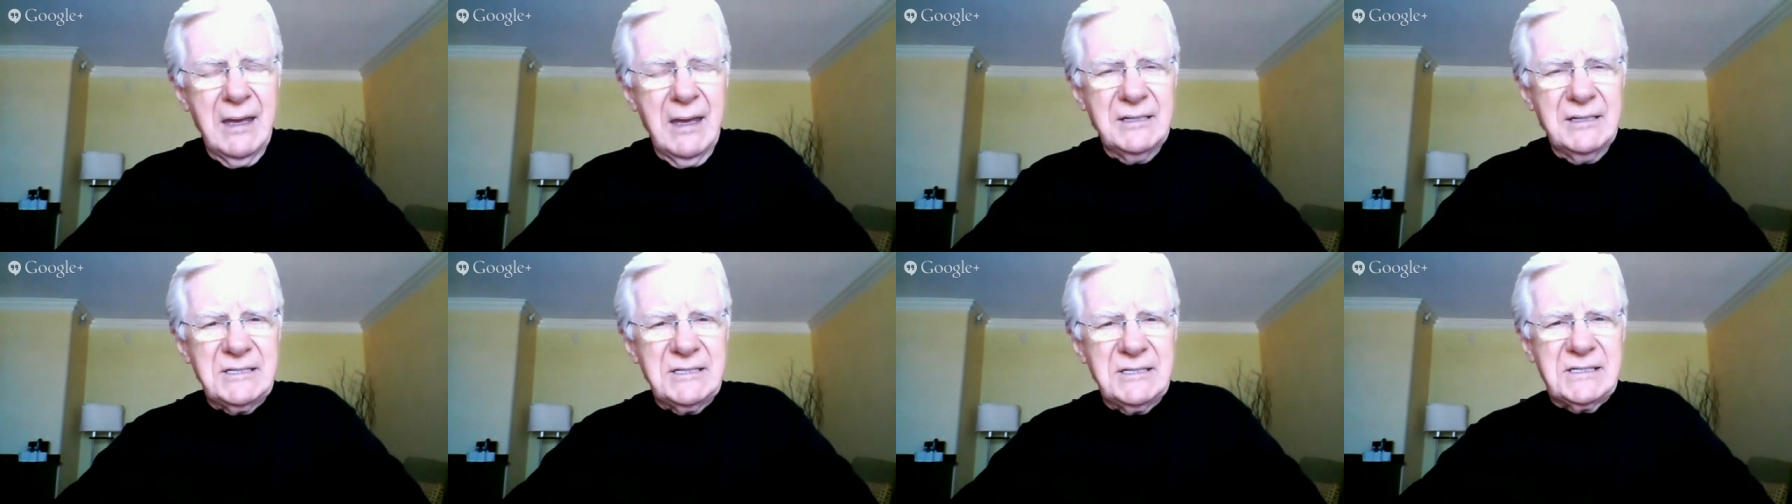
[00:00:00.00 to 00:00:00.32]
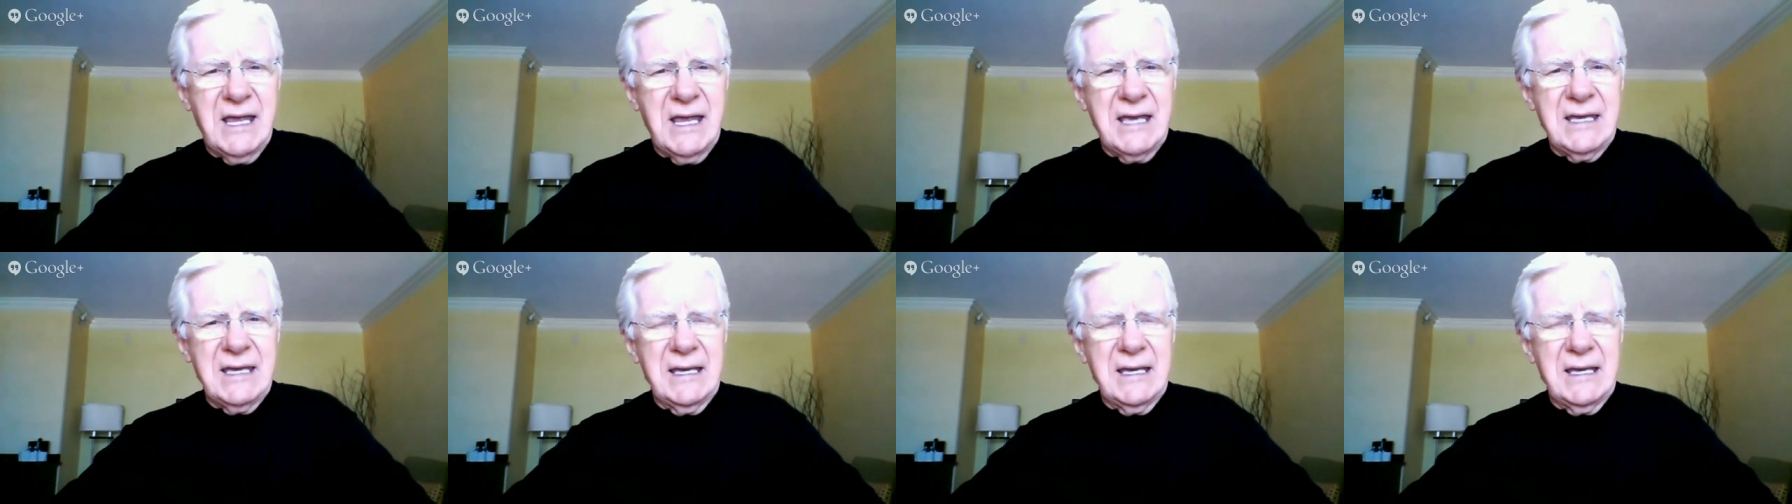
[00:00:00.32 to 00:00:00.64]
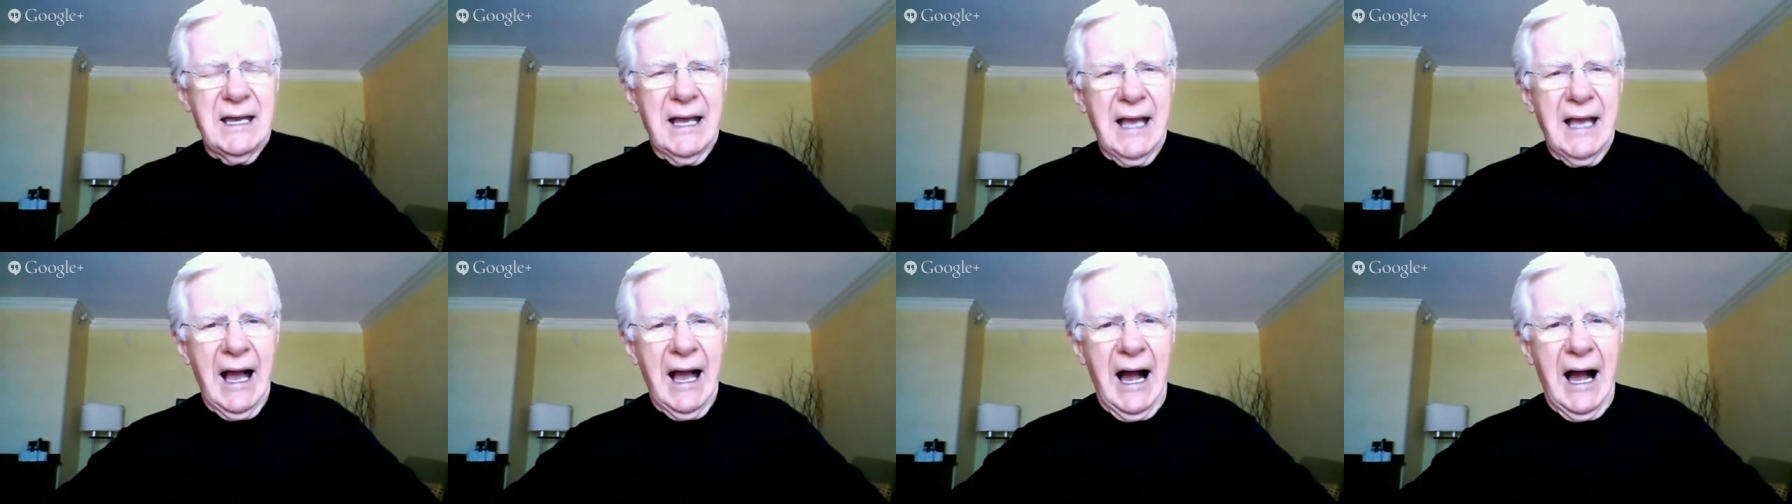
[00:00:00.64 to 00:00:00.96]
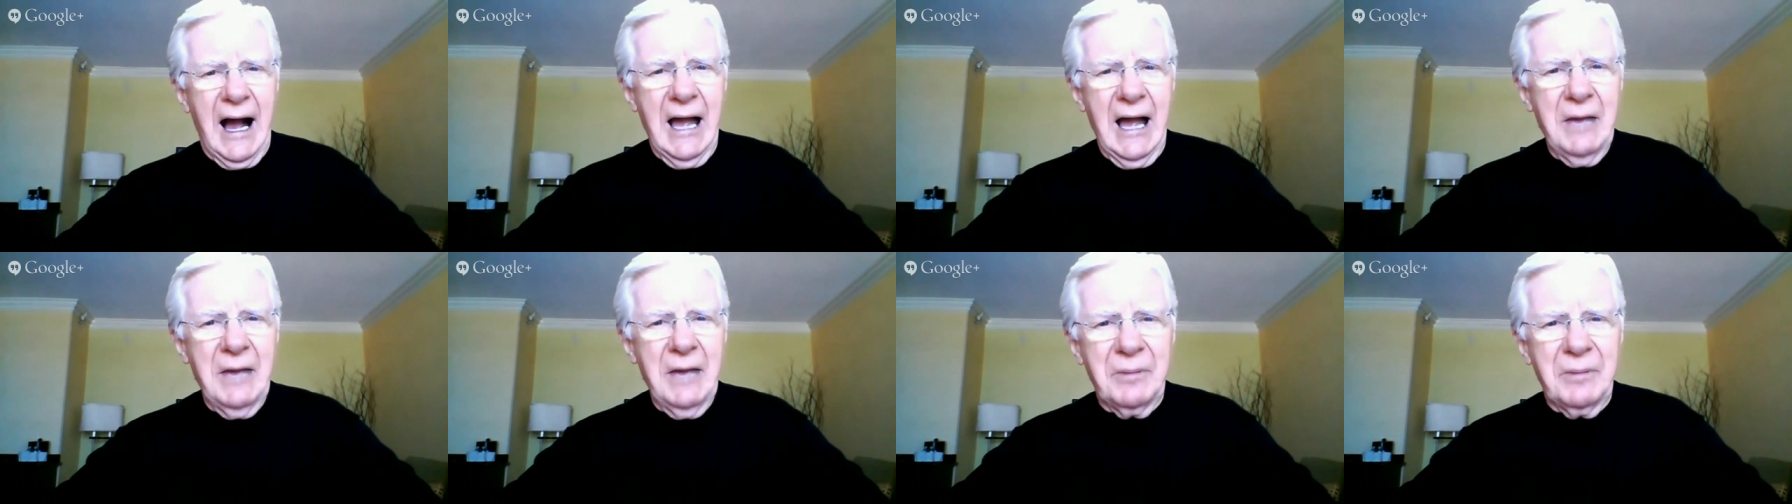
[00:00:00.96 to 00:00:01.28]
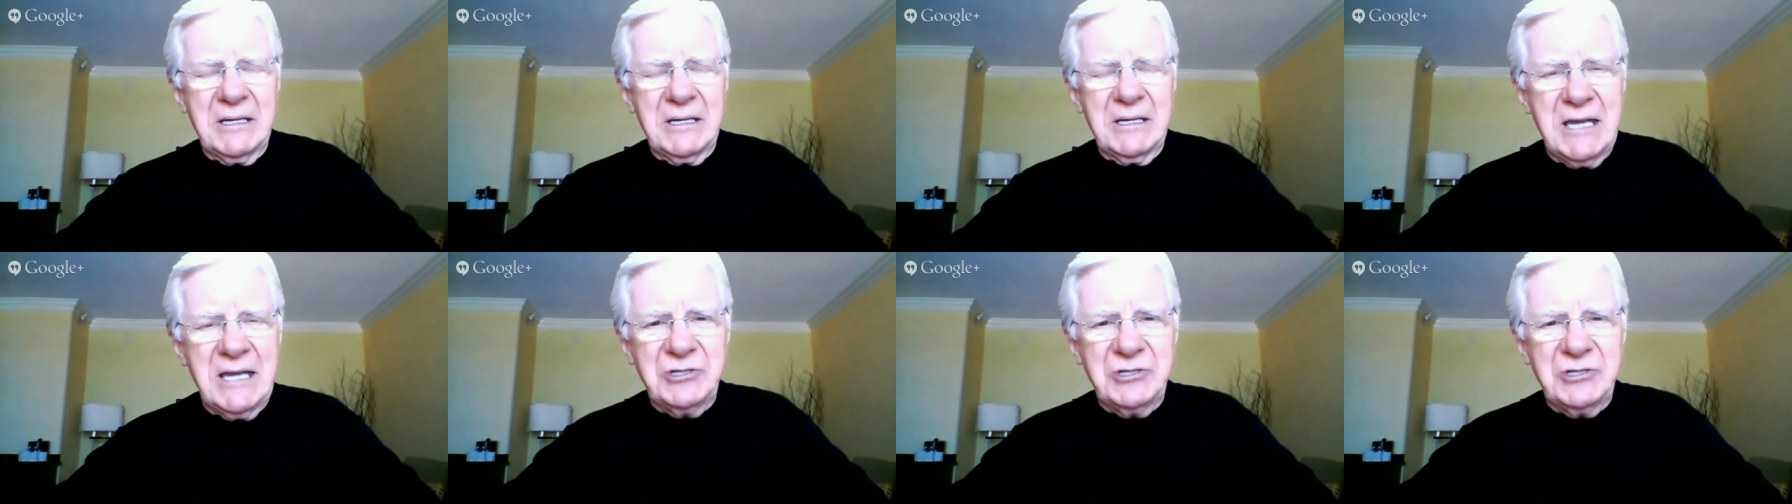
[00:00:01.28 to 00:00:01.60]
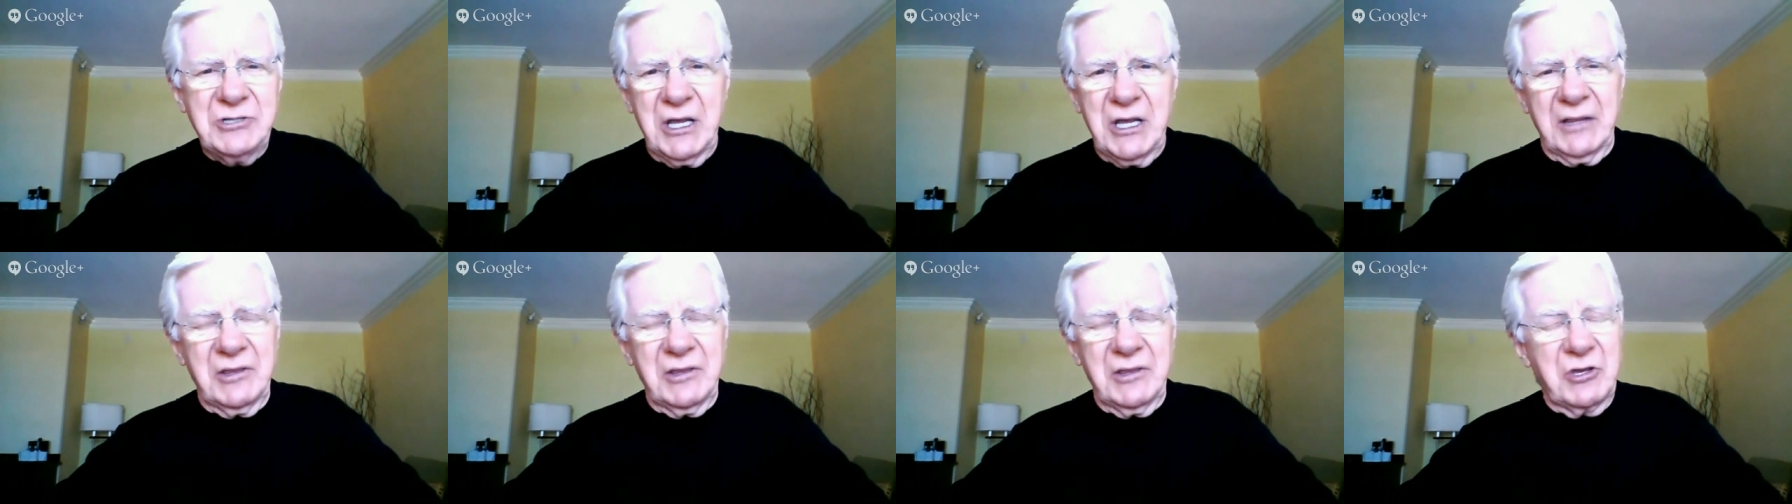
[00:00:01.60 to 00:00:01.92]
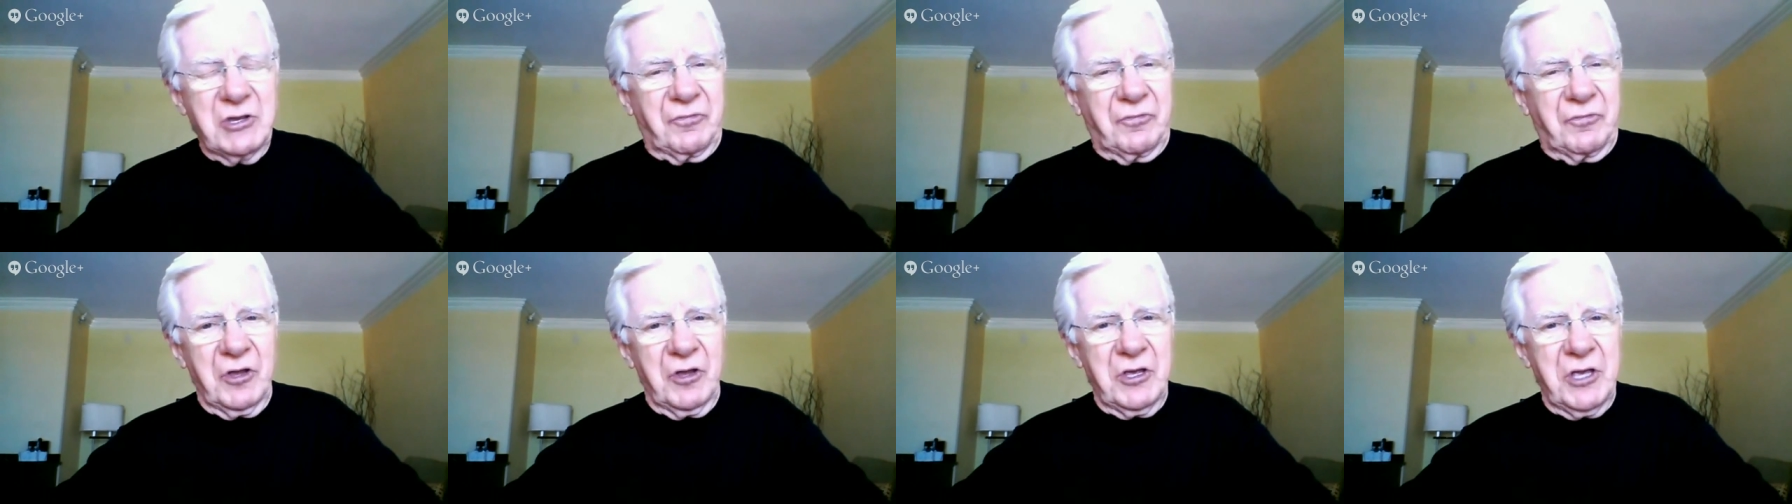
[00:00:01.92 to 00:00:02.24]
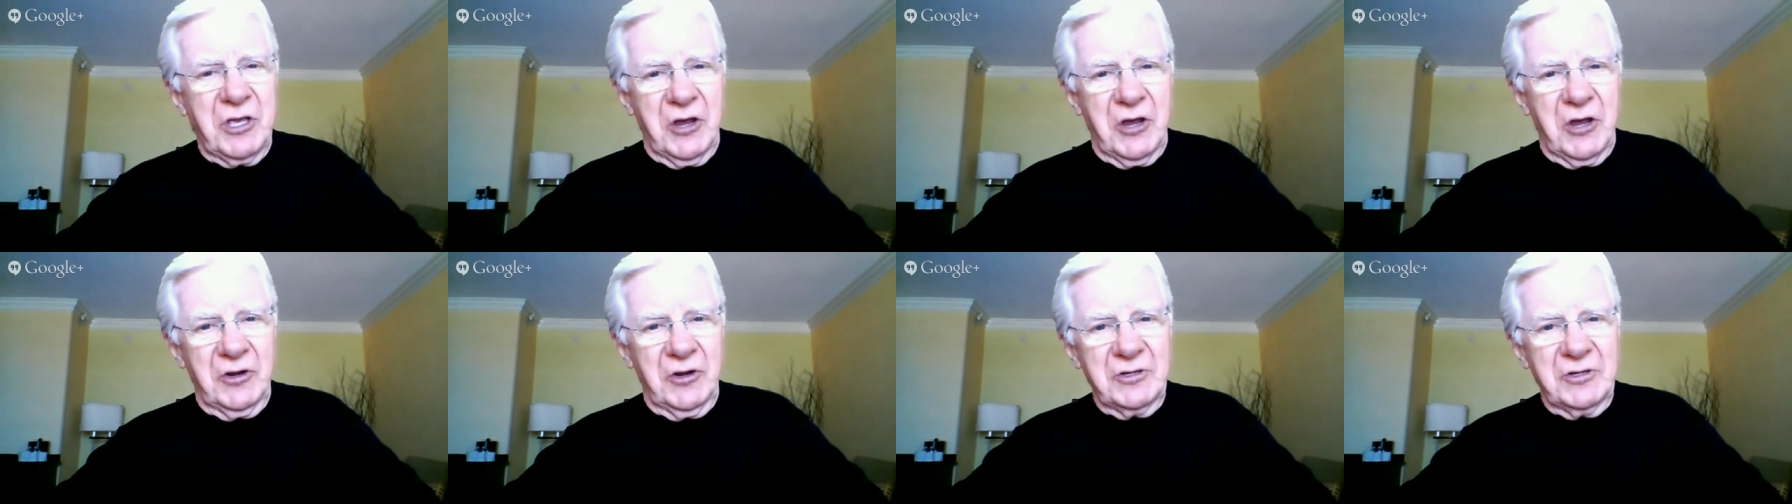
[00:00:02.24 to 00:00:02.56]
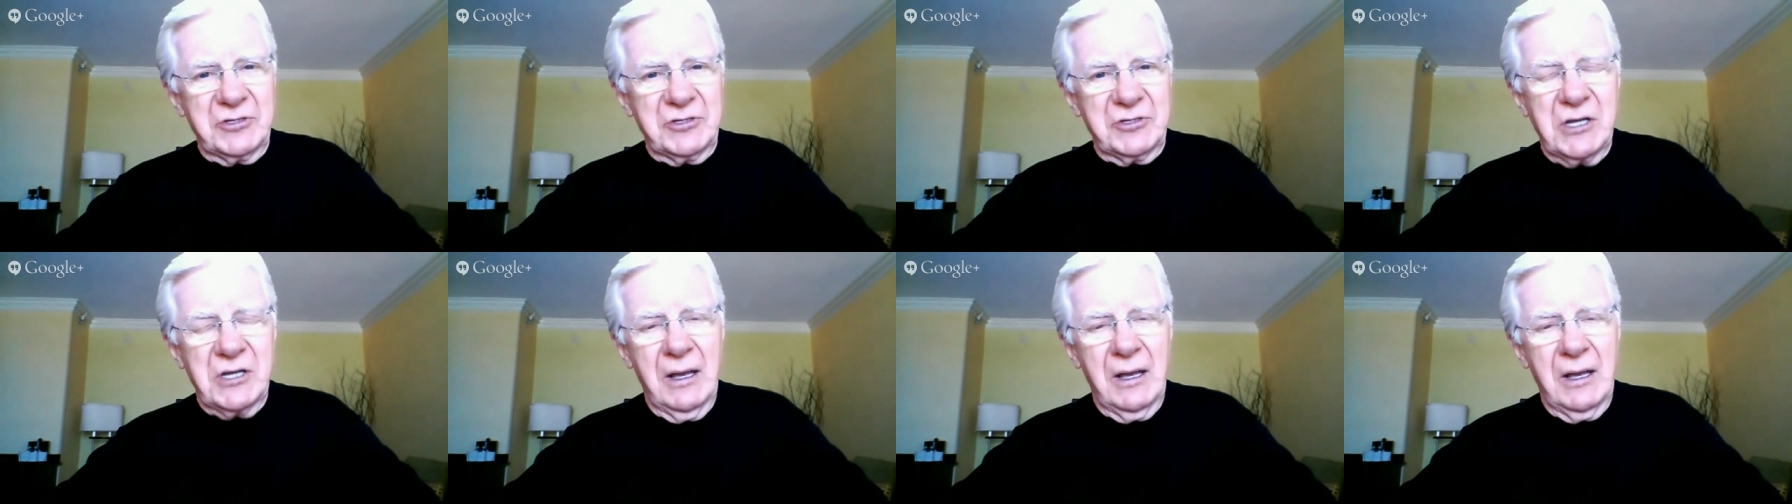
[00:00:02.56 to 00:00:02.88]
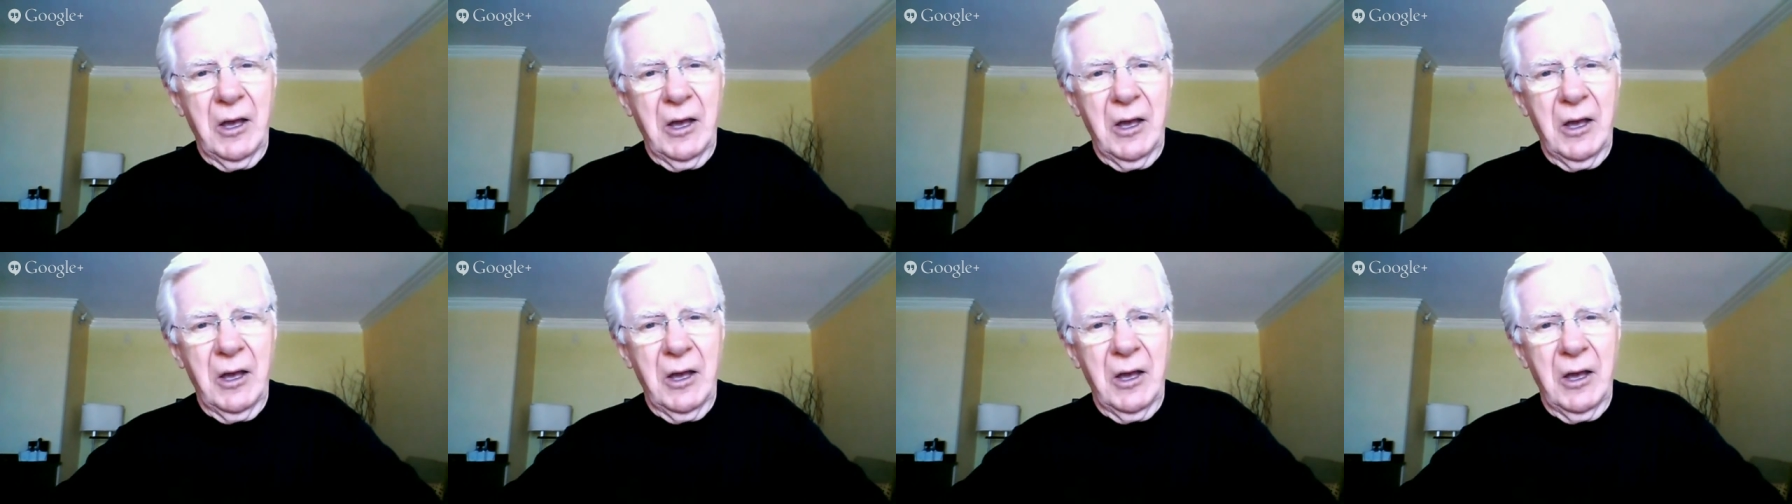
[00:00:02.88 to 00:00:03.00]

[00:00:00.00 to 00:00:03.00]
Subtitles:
You see, I have been teaching this for years.